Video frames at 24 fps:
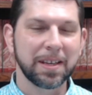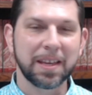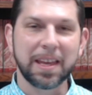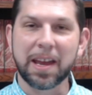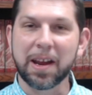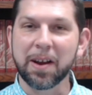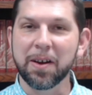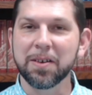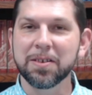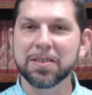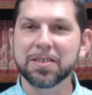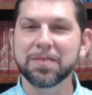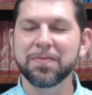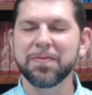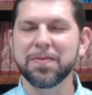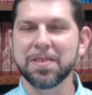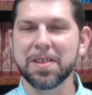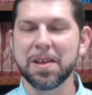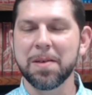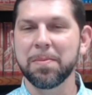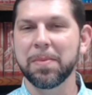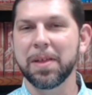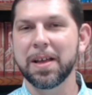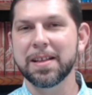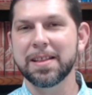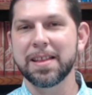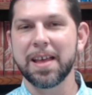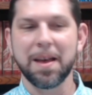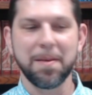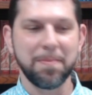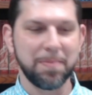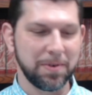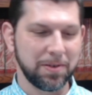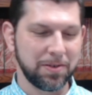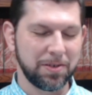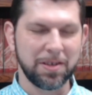cares for them like
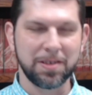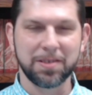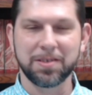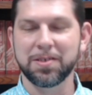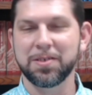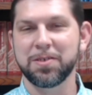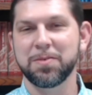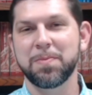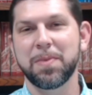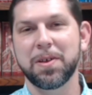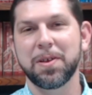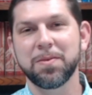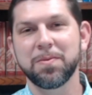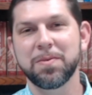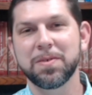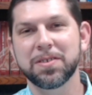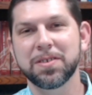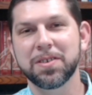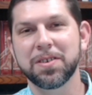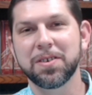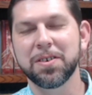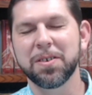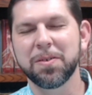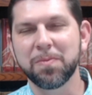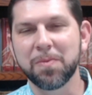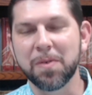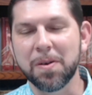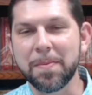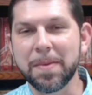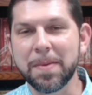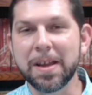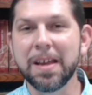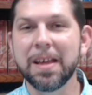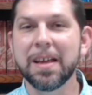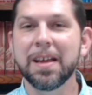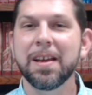that, but Jesus' mother was a good
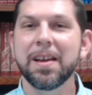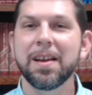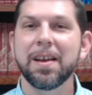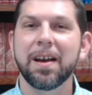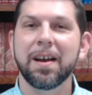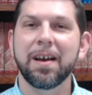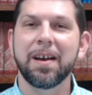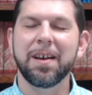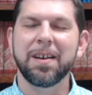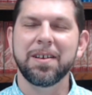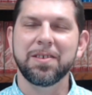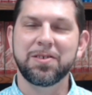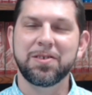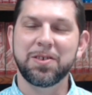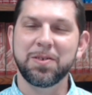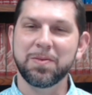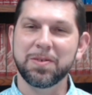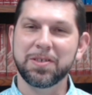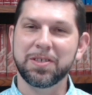woman. Uh, she